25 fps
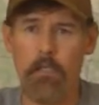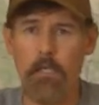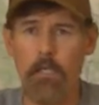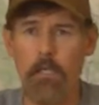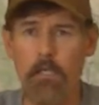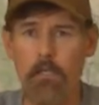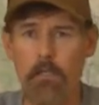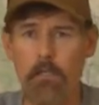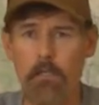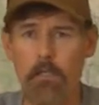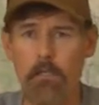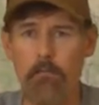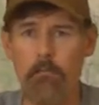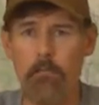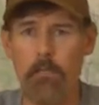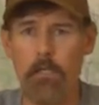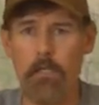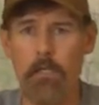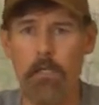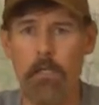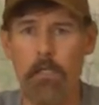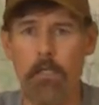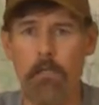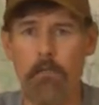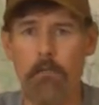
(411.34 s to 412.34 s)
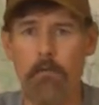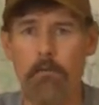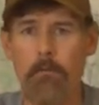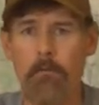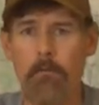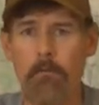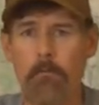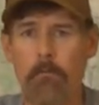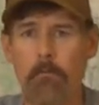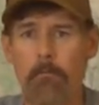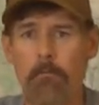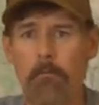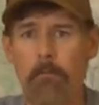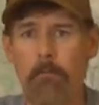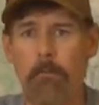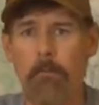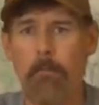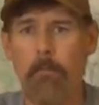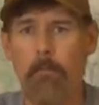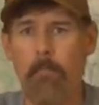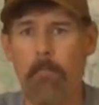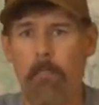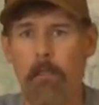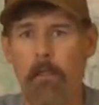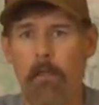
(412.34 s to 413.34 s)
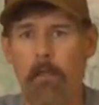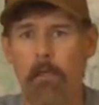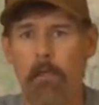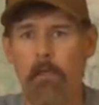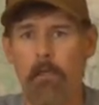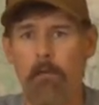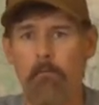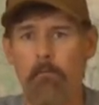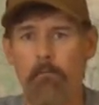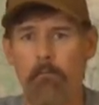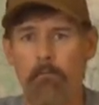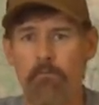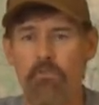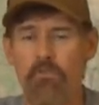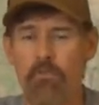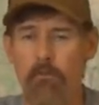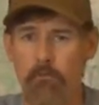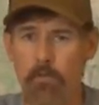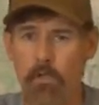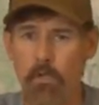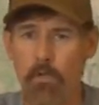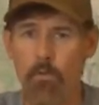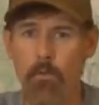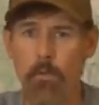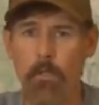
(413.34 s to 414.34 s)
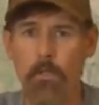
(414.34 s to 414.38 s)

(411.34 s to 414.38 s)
greatly by severe